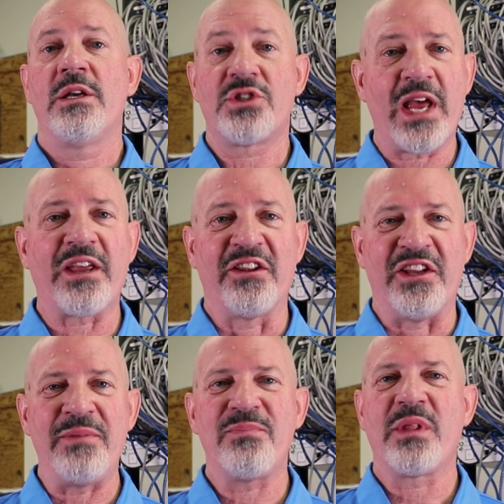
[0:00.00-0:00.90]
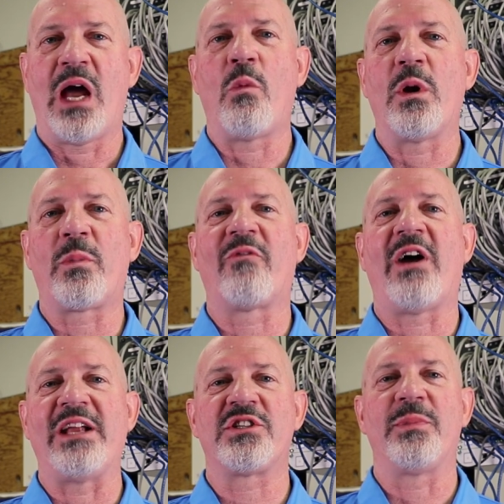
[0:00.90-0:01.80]
Secondly, I want to
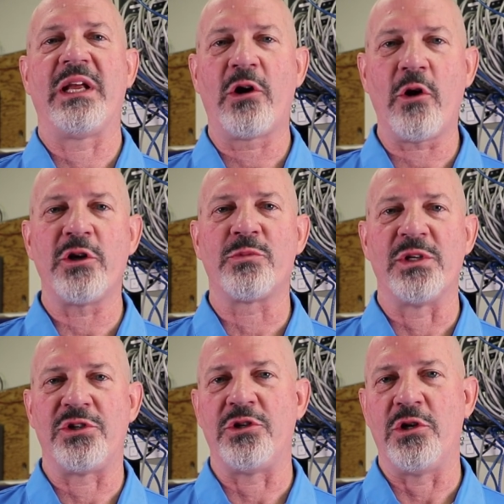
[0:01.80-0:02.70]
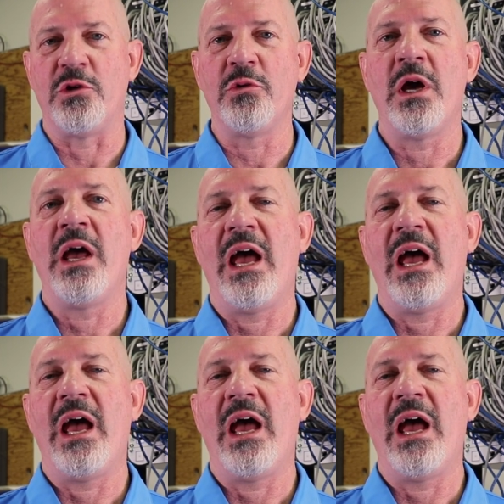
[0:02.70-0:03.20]
provide some encouragement to you